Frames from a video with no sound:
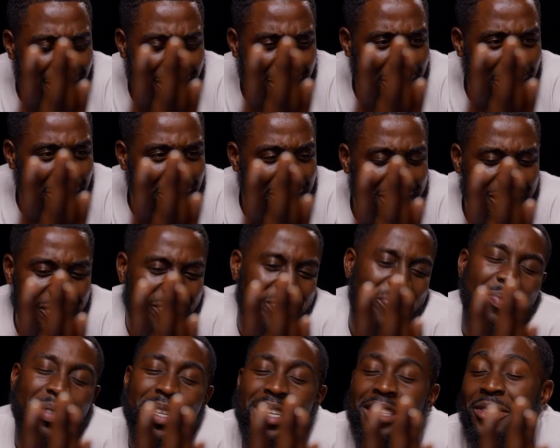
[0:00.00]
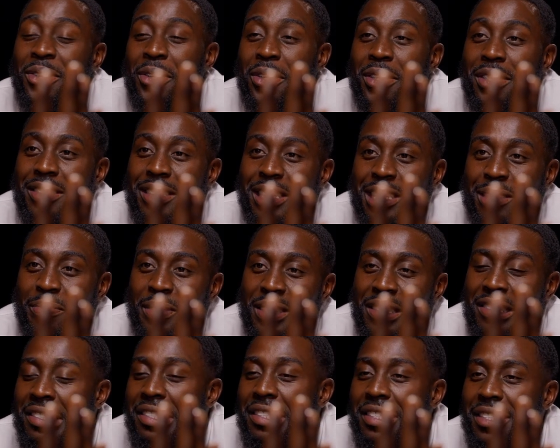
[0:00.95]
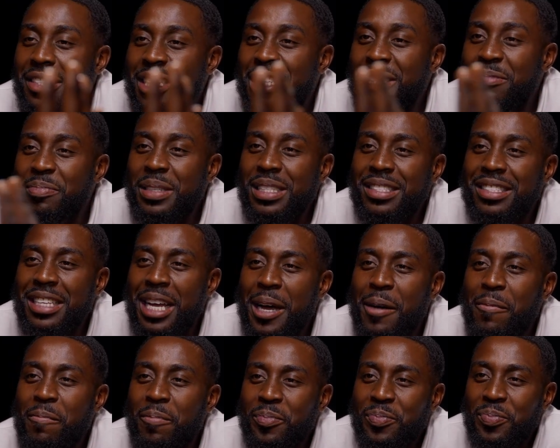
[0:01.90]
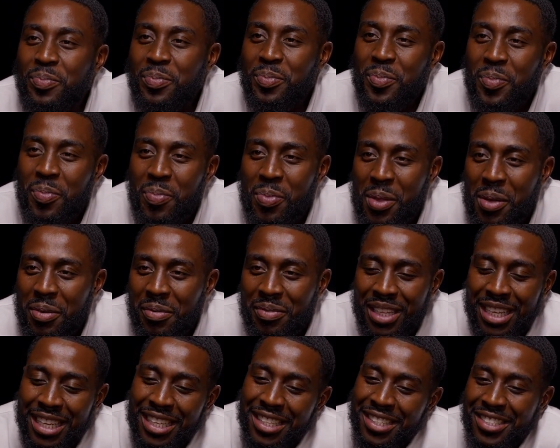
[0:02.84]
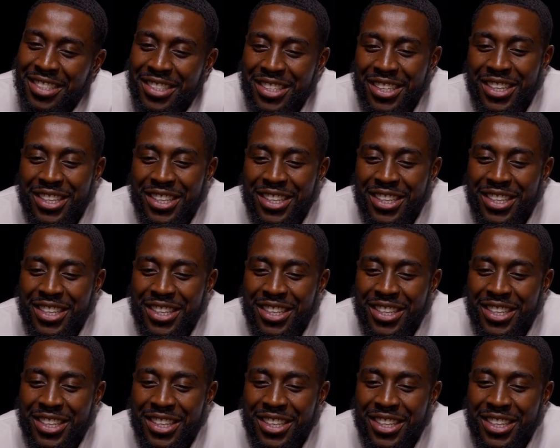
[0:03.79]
No? There's God, there's PT, there's P-Sam, there's, you